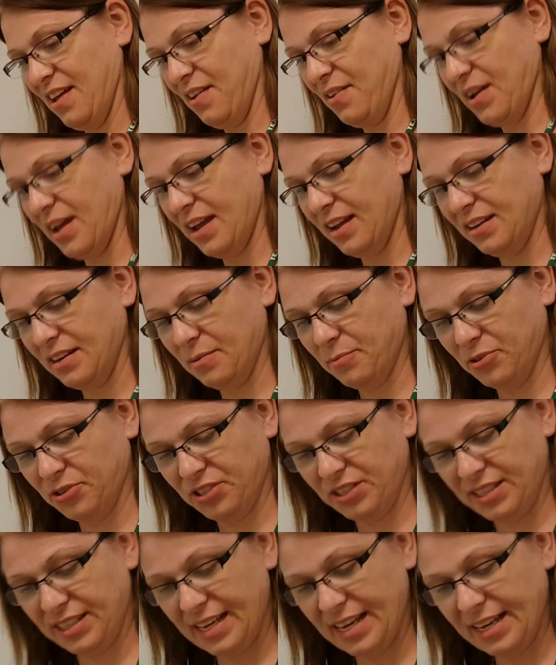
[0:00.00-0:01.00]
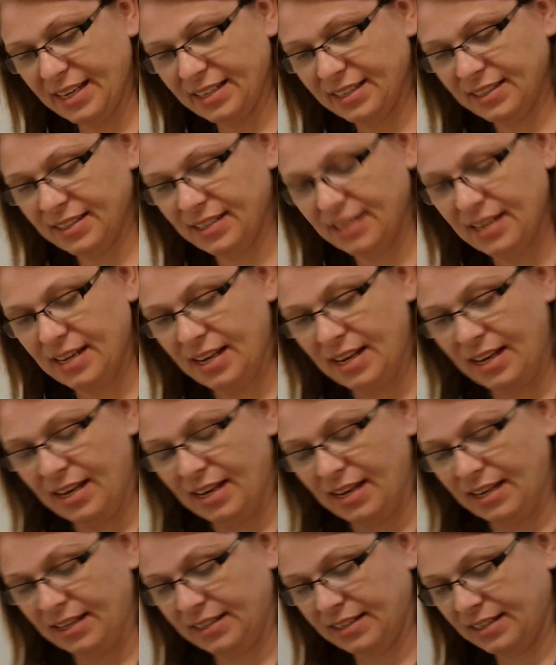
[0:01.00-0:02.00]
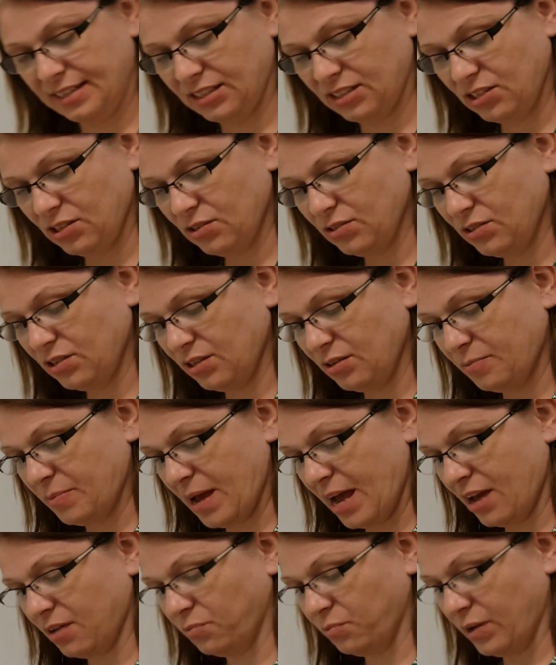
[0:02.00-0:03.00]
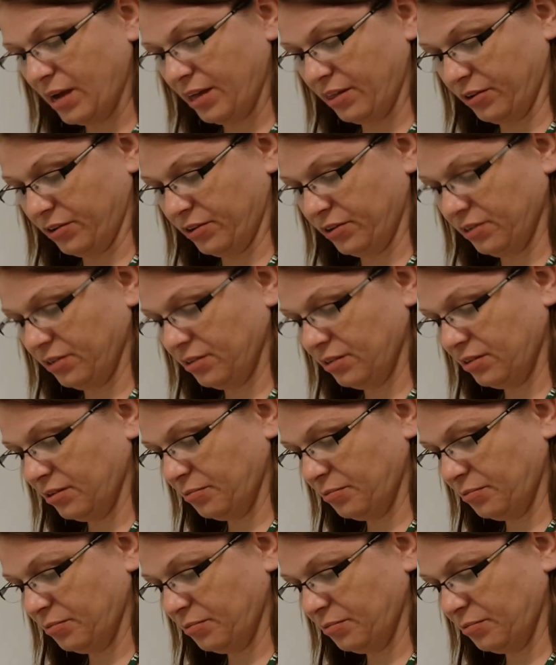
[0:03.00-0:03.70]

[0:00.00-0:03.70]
Okay, number 6, it says, due to the bad weather,